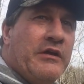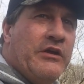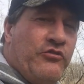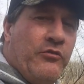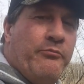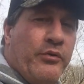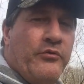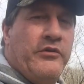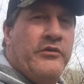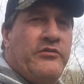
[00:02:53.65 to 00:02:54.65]
it should
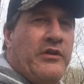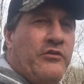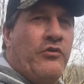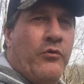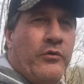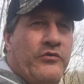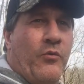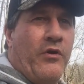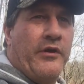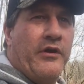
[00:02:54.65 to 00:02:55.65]
pull your scent towards the
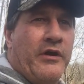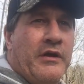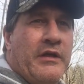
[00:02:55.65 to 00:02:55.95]
water.